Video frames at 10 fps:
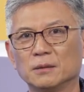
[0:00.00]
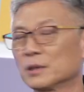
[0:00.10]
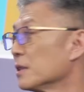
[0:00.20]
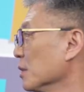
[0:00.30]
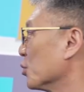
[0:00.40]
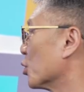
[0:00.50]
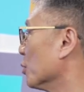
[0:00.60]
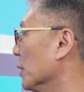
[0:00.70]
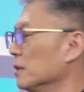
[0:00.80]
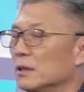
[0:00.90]
This is in
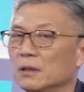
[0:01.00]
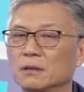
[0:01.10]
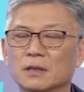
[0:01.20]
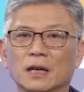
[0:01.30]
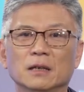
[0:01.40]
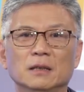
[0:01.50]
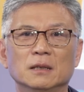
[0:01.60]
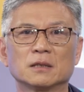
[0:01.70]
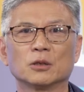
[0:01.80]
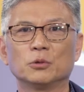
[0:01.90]
German, okay? So